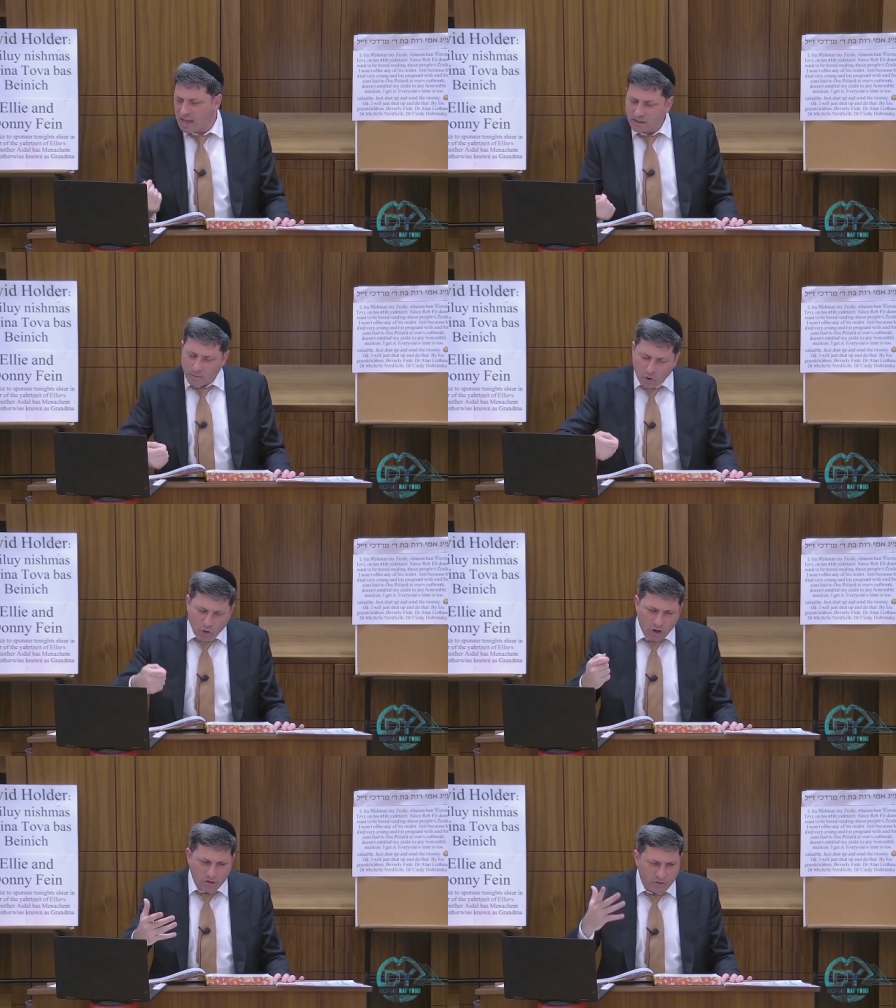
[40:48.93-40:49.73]
At the
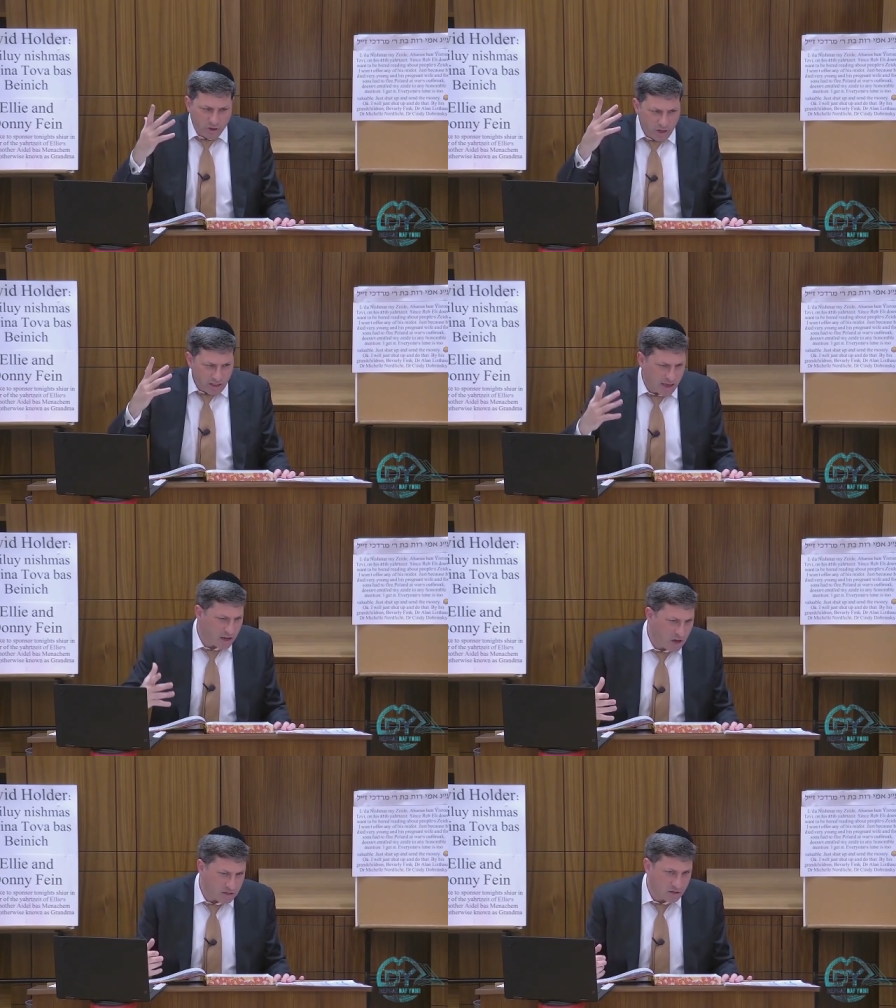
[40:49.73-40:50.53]
mechuyev
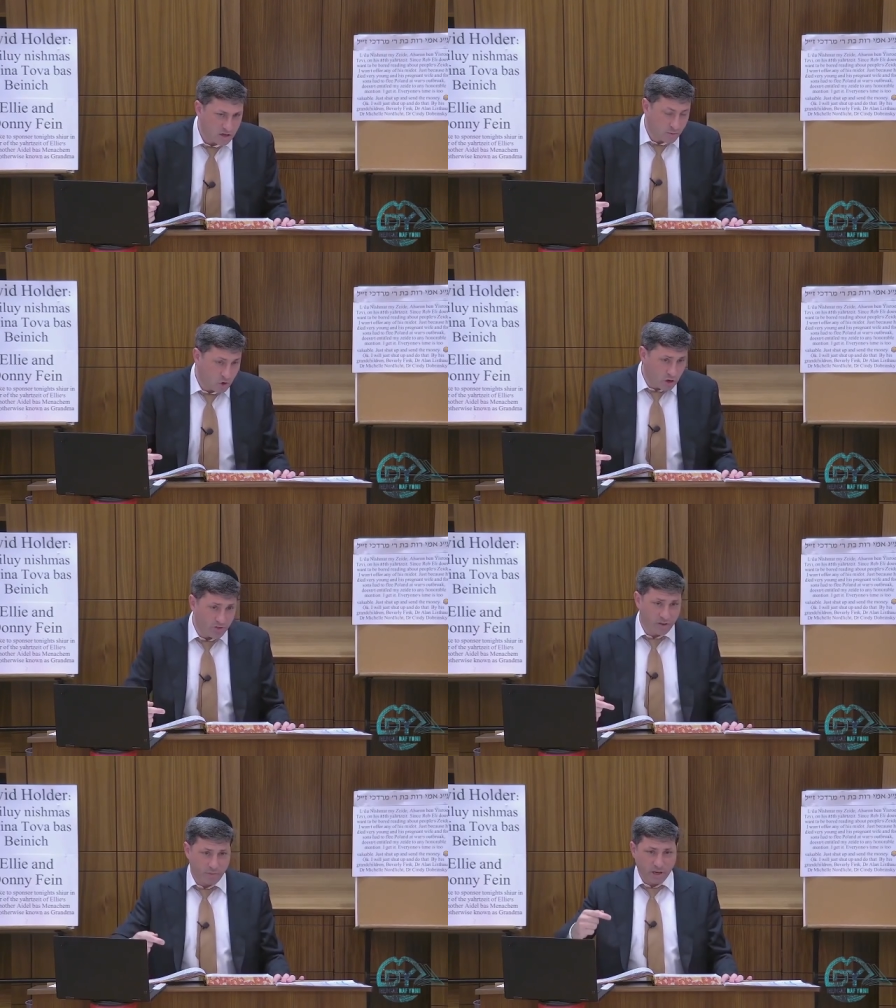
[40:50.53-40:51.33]
you
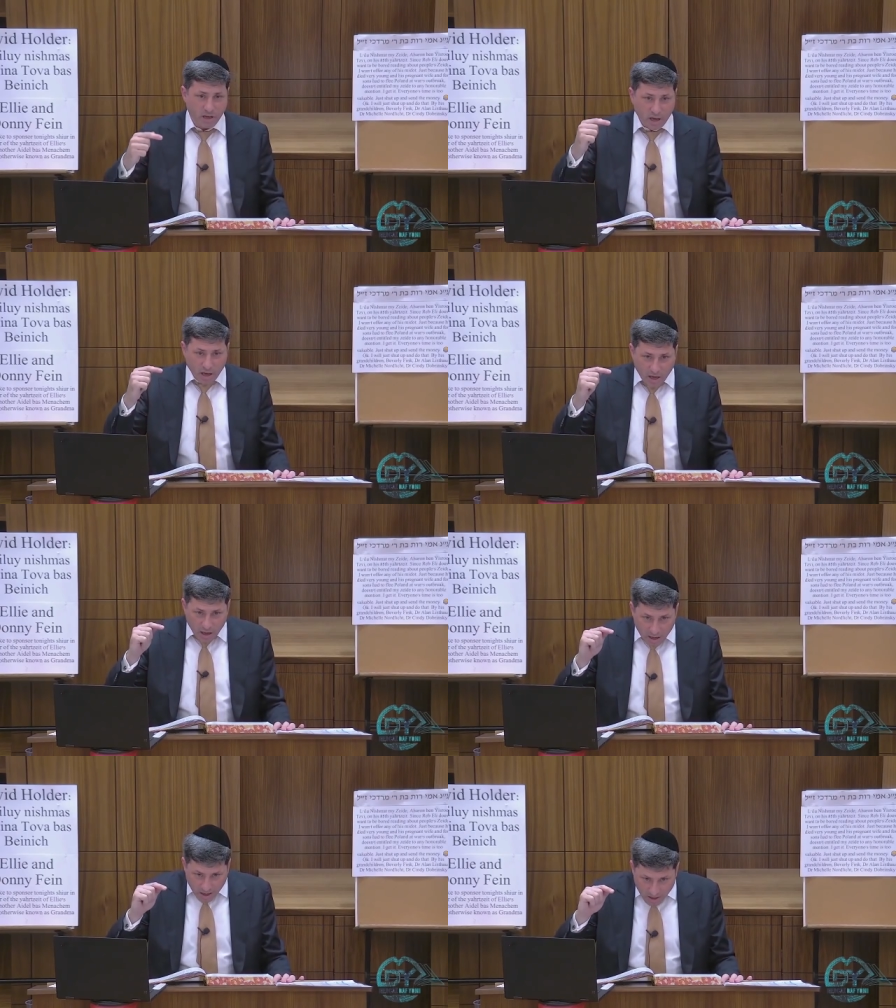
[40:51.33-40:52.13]
mechuyev to be
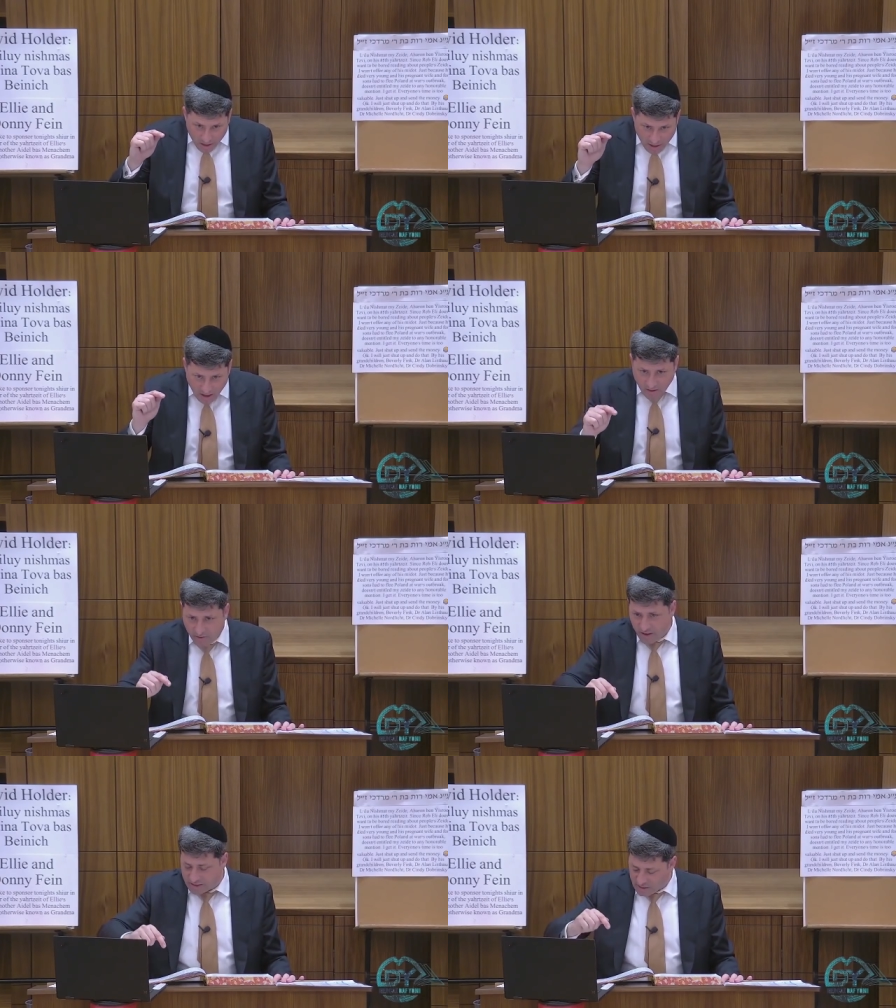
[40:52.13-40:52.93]

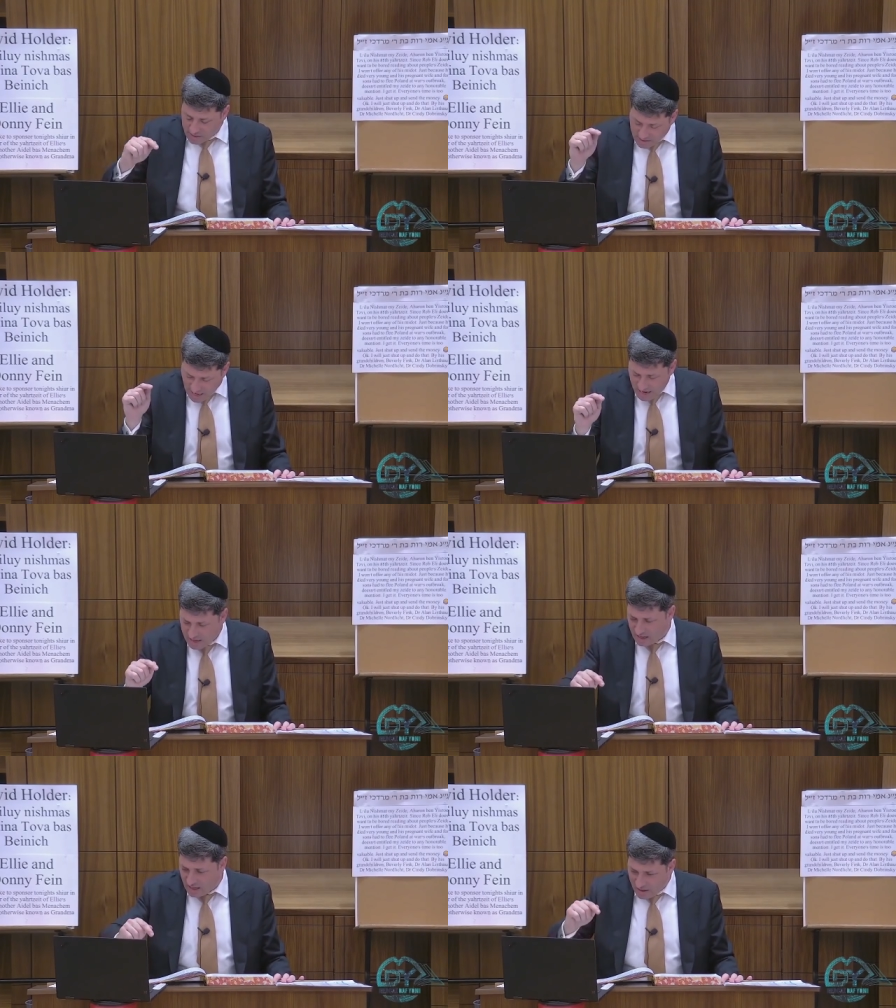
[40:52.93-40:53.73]
give and
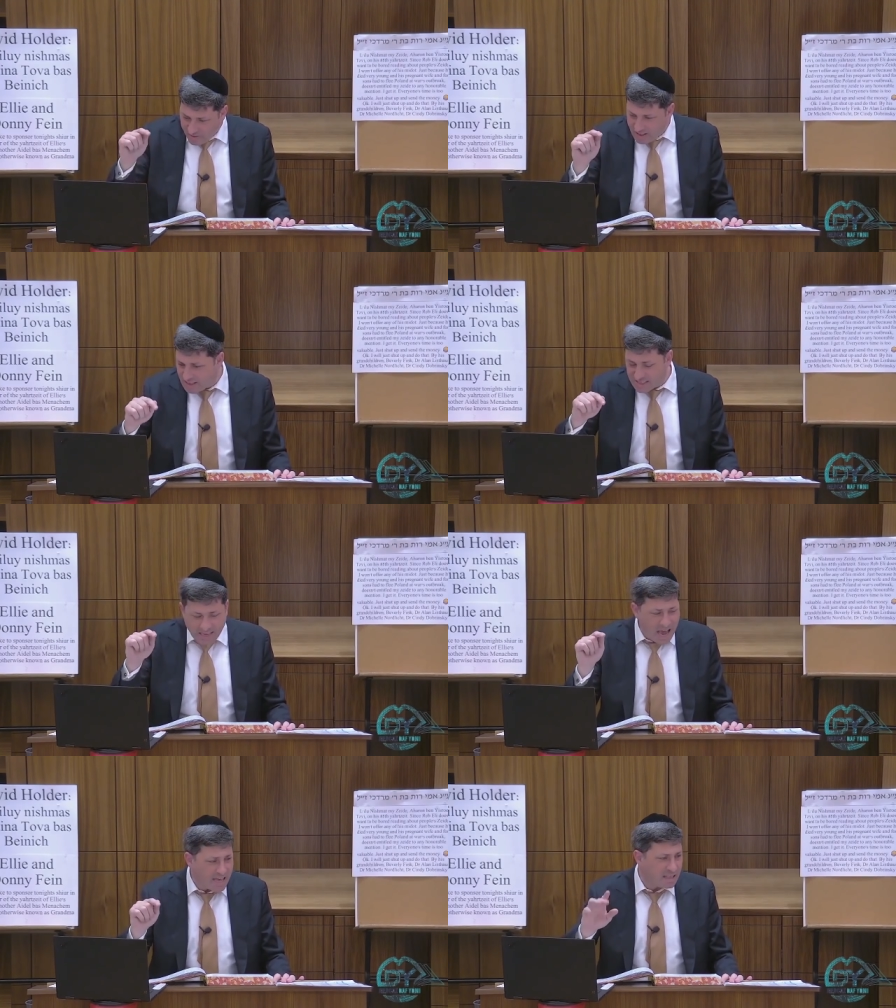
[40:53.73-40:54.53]
sustain even this
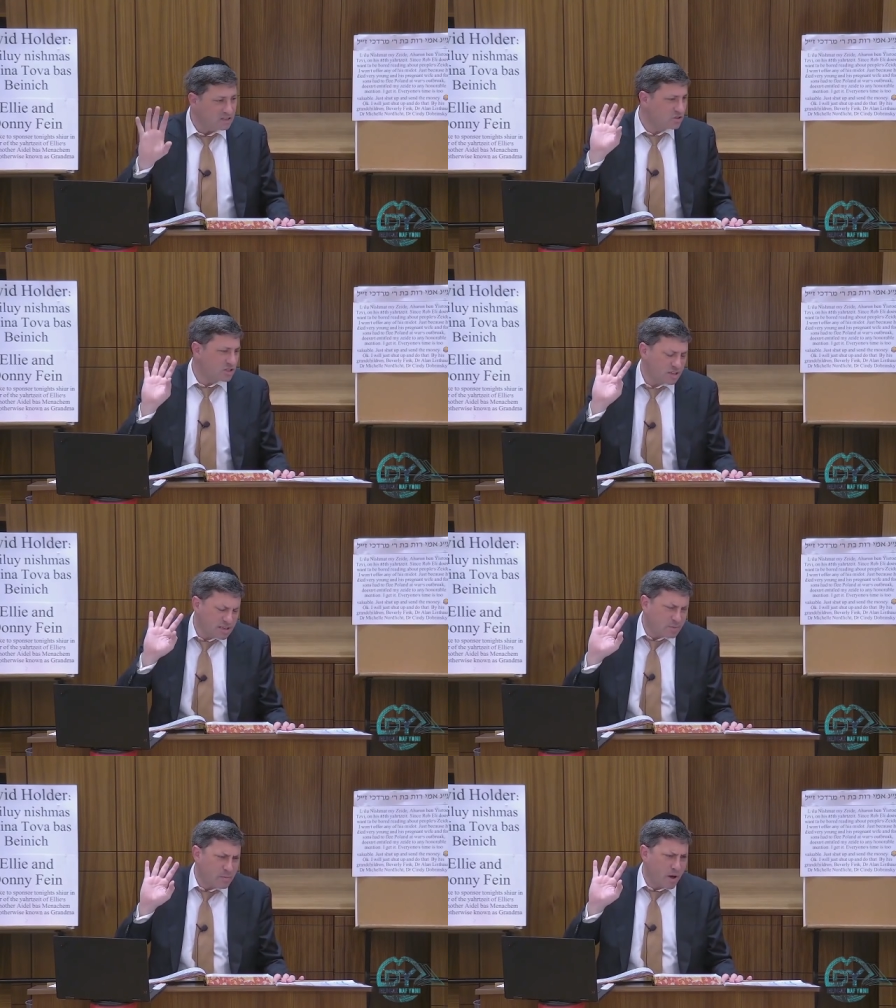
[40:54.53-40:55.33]
guy that just
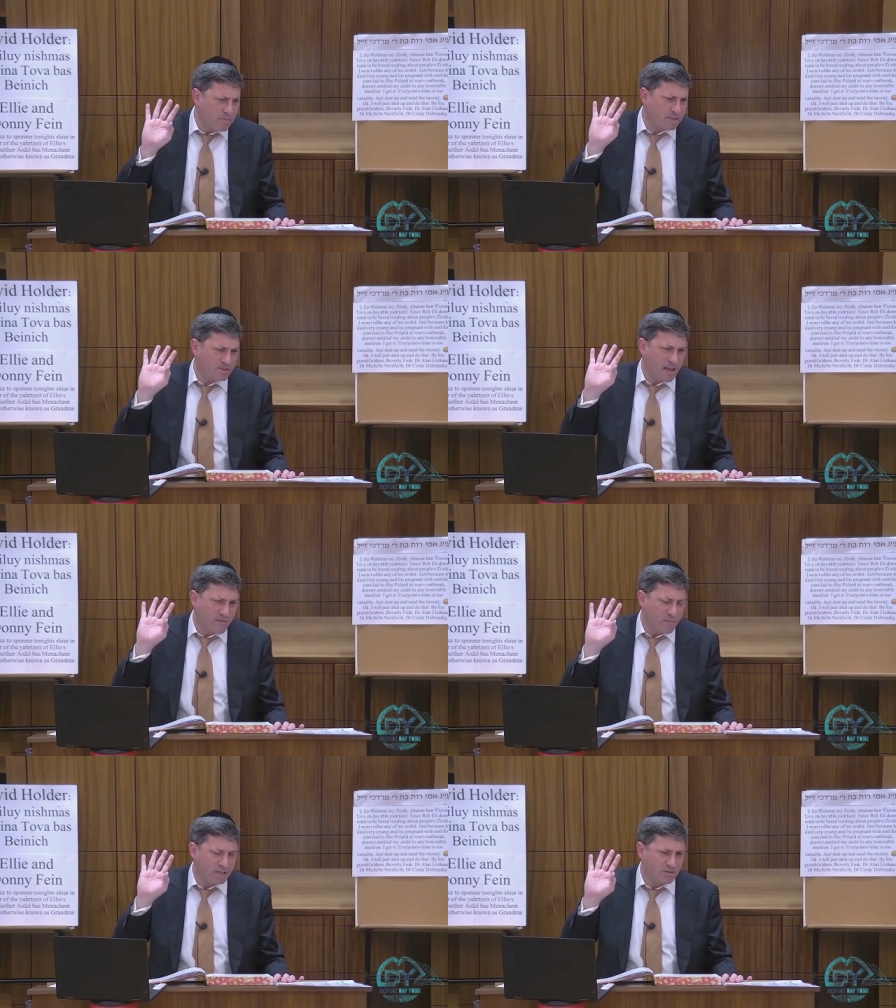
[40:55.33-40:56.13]
accepted upon himself
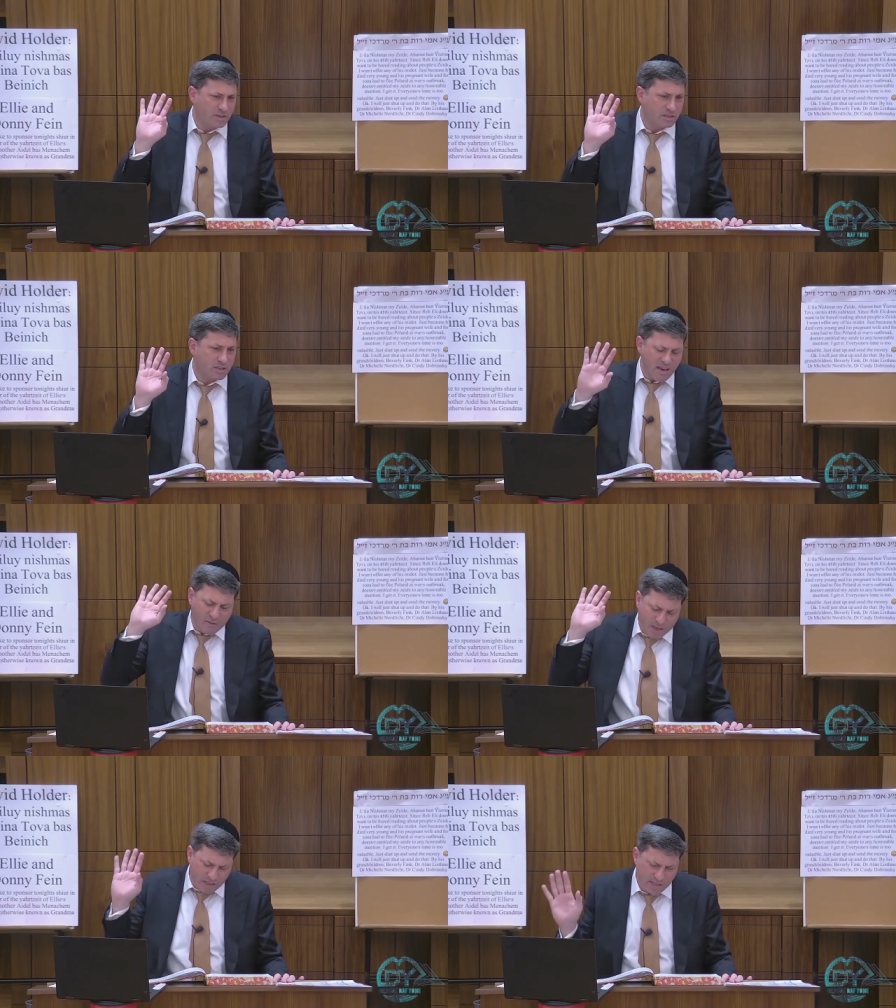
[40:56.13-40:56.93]
seven mitzvahs.
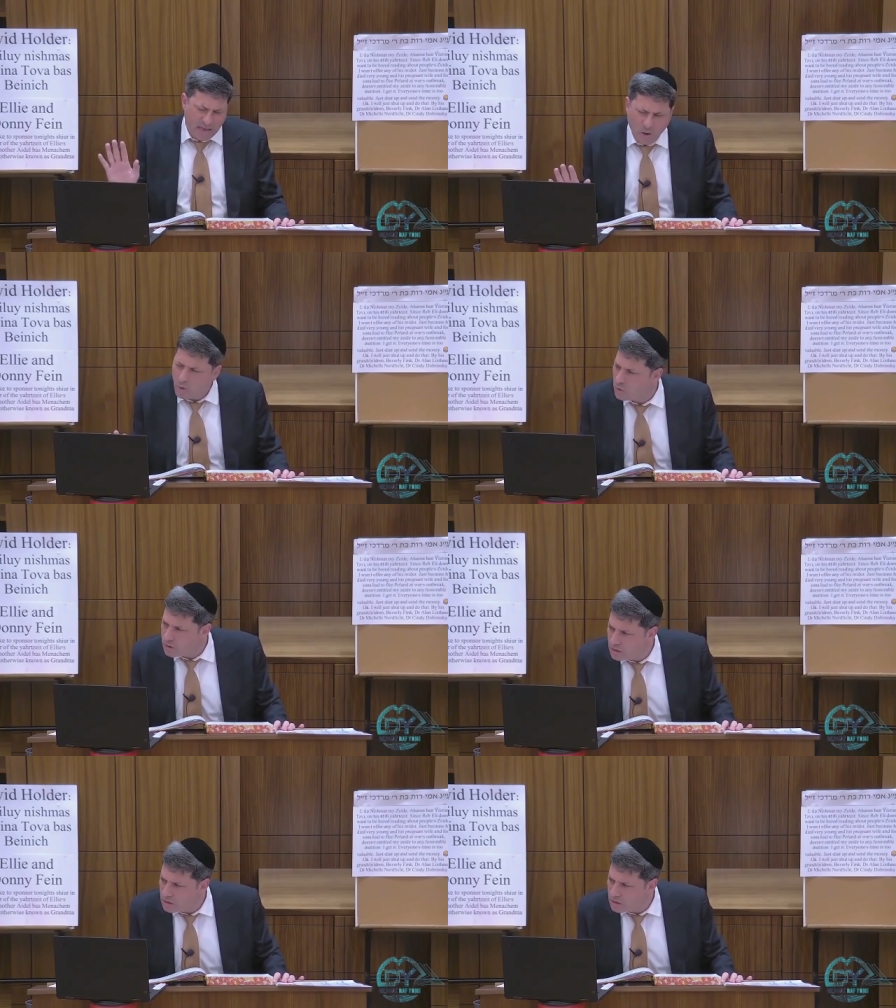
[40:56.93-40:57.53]
Seven mitzvahs, zehu.